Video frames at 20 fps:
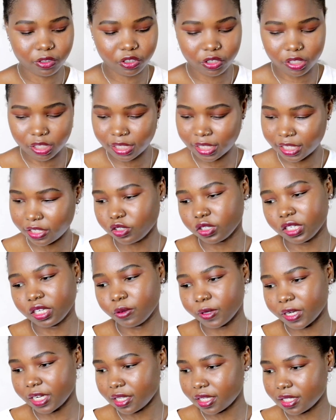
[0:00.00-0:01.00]
You can literally
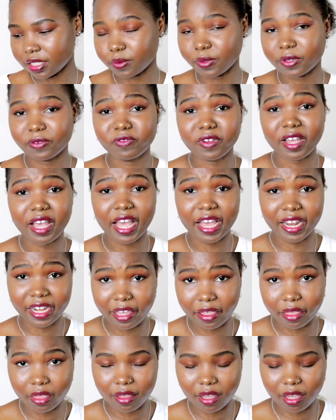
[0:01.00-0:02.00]
wear this with
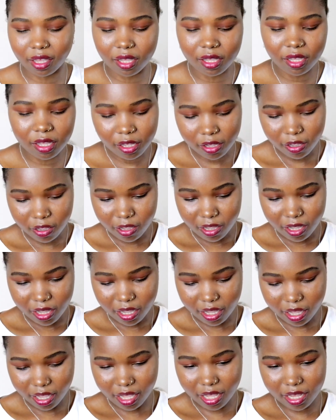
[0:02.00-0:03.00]
anything
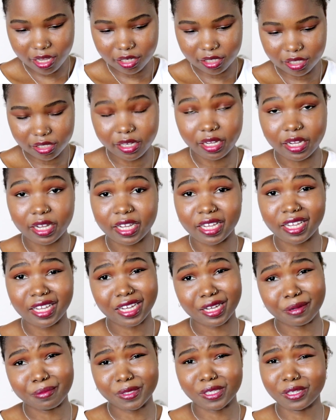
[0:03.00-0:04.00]
and I
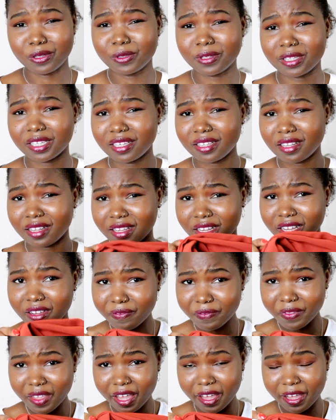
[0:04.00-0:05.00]
absolutely
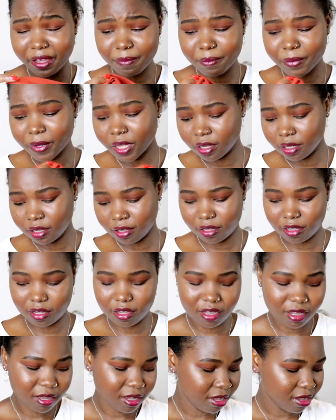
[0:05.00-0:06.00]
love them.
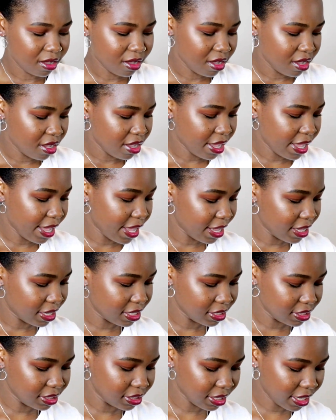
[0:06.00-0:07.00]

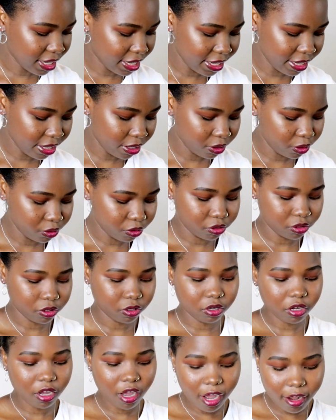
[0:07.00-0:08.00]
And I
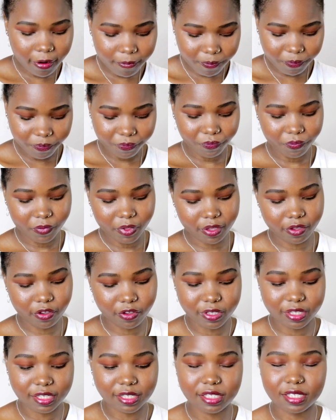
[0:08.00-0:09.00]
also got, so
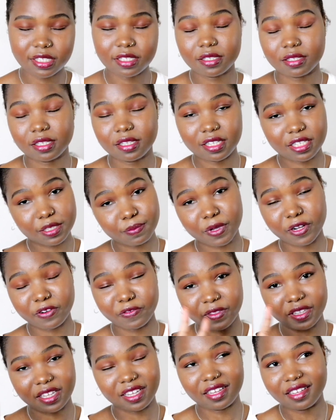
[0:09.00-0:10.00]
this is part
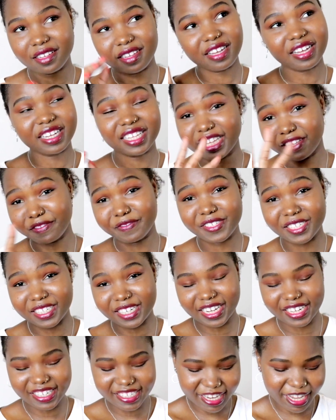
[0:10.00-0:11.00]
of the gifted
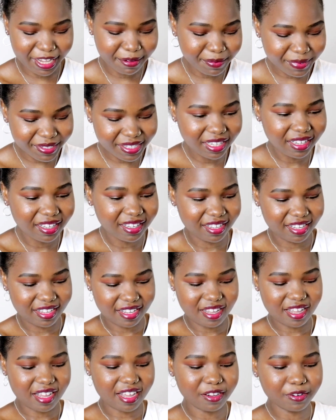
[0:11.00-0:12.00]
items,
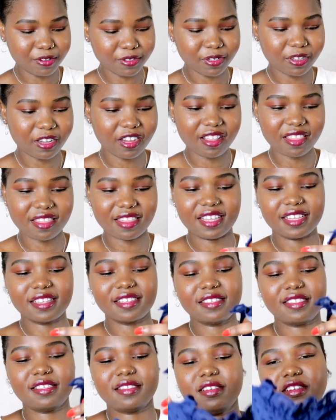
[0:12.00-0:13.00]
I also got
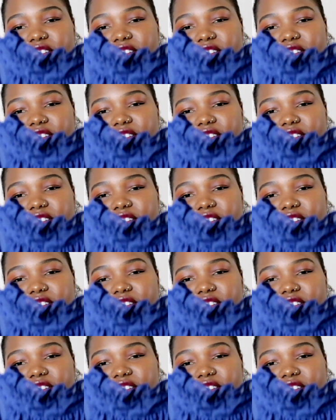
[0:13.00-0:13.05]
this